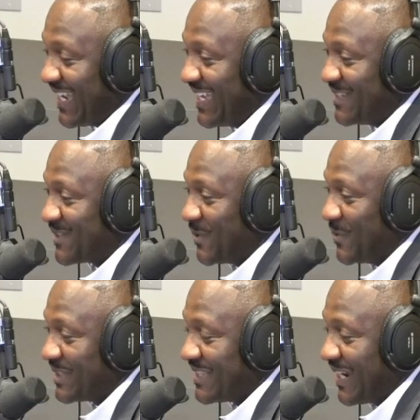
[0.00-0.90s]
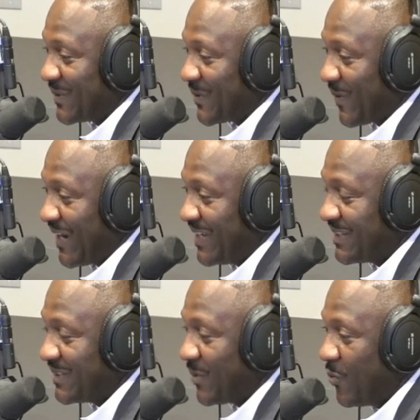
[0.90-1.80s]
And so with that,
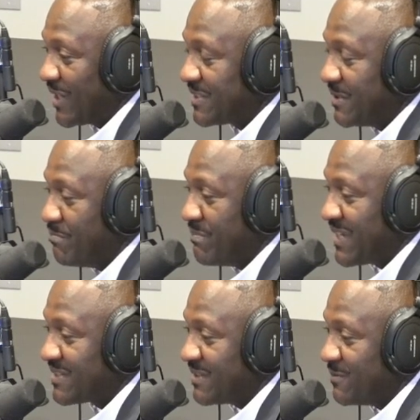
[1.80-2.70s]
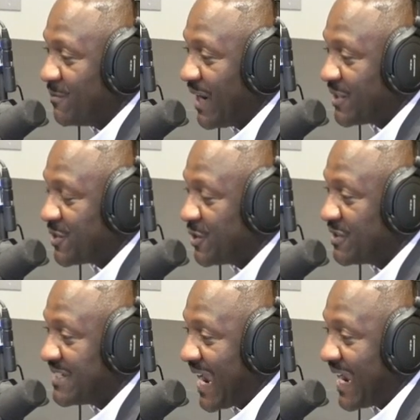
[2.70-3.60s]
Grant, what's the best advice your
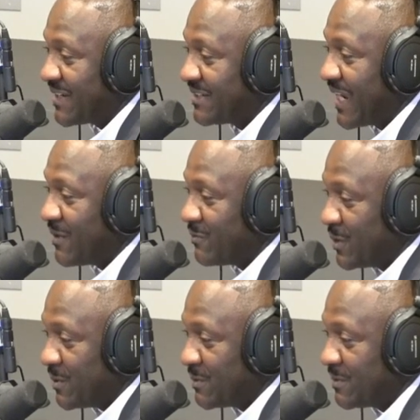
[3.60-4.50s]
dad gave you?